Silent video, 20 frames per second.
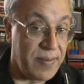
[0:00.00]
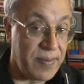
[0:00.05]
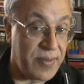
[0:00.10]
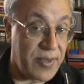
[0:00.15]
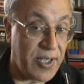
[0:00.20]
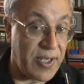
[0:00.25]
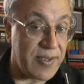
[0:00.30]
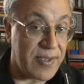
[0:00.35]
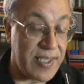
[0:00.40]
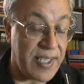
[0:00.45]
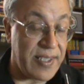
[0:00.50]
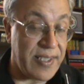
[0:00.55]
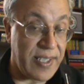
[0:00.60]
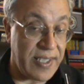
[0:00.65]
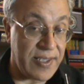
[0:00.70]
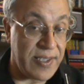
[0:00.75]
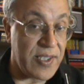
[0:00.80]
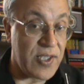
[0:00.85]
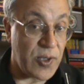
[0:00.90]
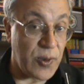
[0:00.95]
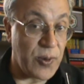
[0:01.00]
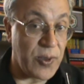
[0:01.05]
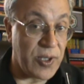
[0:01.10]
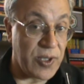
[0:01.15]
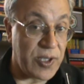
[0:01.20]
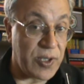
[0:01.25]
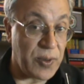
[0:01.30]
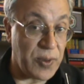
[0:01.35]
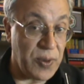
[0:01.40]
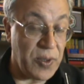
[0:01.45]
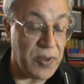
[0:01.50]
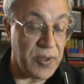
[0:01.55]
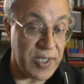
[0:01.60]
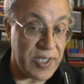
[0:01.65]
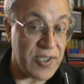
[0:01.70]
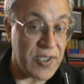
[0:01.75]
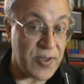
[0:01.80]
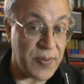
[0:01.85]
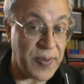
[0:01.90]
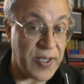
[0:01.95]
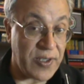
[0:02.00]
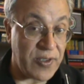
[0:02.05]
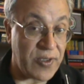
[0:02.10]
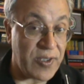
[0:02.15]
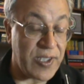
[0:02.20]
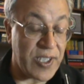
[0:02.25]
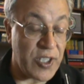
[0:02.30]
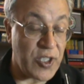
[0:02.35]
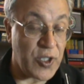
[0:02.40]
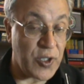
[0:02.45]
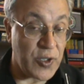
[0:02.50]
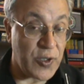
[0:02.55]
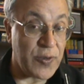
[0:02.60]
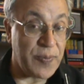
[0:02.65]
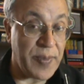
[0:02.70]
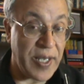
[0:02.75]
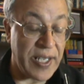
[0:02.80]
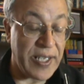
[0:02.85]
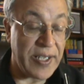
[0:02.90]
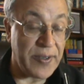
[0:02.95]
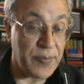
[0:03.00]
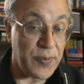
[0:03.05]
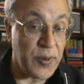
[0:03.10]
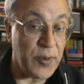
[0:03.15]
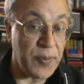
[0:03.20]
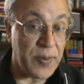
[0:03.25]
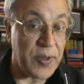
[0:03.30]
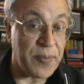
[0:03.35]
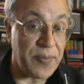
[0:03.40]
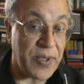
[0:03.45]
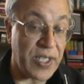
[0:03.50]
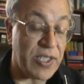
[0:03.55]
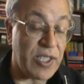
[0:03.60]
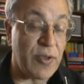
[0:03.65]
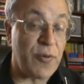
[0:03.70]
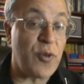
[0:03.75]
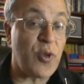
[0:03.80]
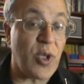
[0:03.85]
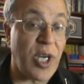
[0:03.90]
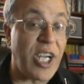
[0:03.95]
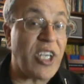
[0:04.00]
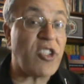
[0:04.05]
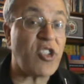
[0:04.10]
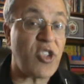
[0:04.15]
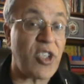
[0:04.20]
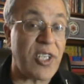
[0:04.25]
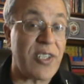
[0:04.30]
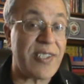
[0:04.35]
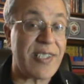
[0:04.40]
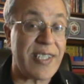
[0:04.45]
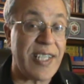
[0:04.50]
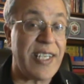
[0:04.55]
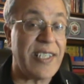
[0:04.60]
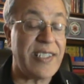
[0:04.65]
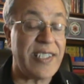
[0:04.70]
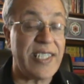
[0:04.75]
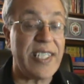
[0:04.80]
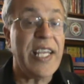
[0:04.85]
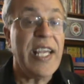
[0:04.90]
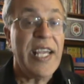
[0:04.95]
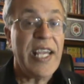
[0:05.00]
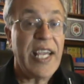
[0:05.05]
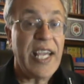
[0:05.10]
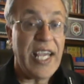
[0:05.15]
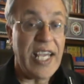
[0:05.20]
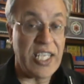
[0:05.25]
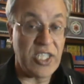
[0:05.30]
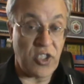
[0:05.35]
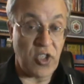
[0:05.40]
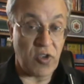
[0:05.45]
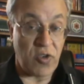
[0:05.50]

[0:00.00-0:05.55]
translate their disloyalty too. It is about relation man and woman. But if you are translating as a